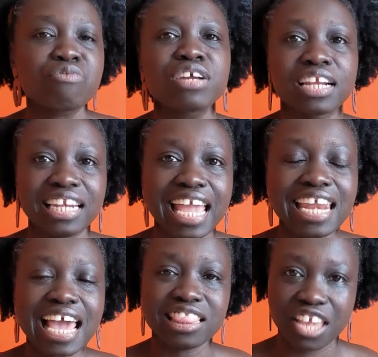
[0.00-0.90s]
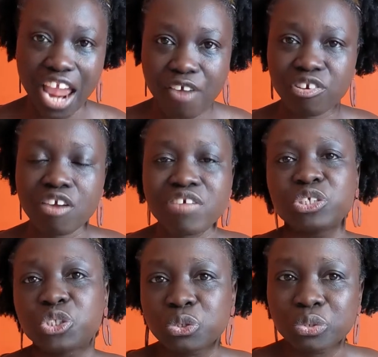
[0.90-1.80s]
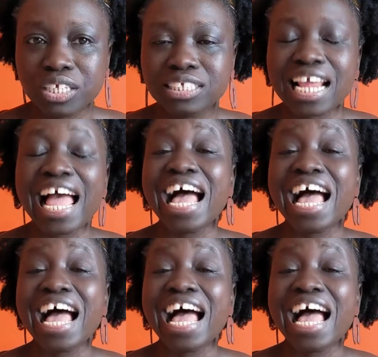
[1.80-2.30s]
Brick Lane and the area around Shoreditch